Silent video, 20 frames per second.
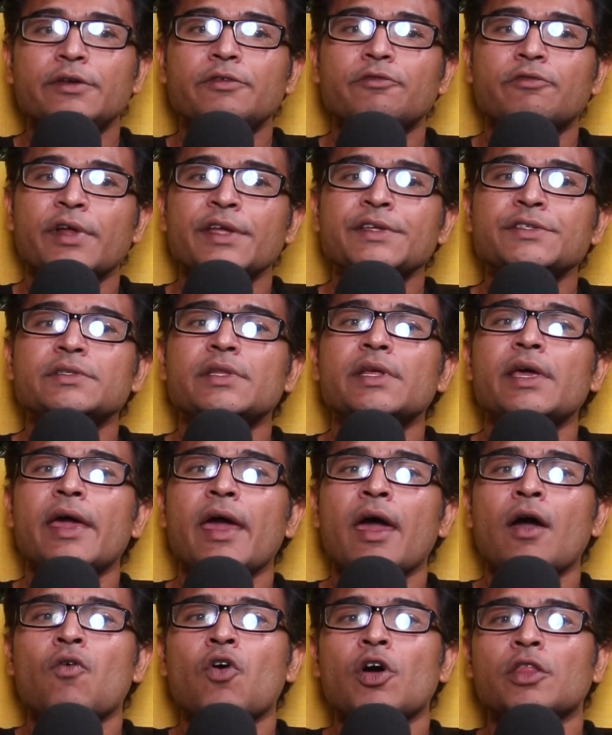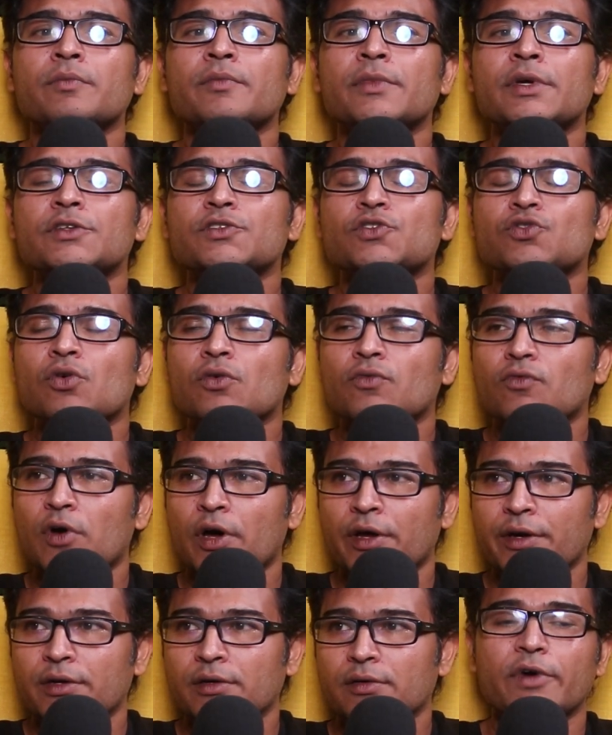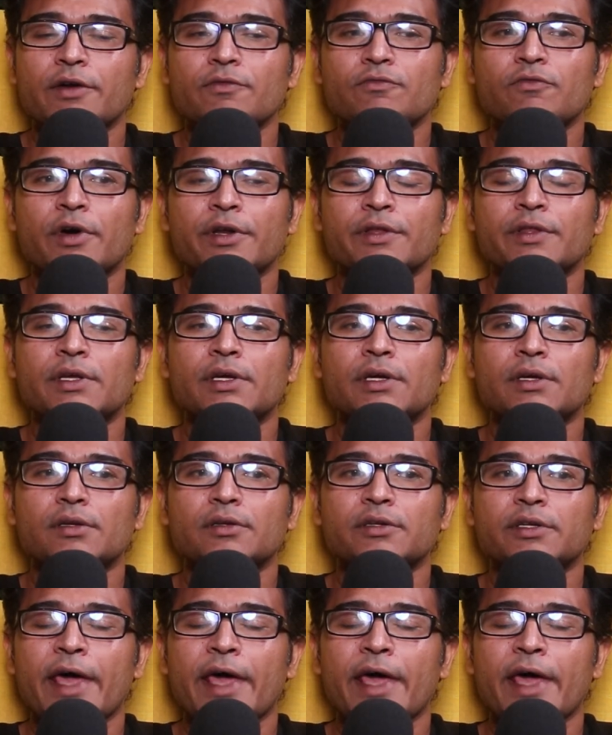the trust they have on me so far and for the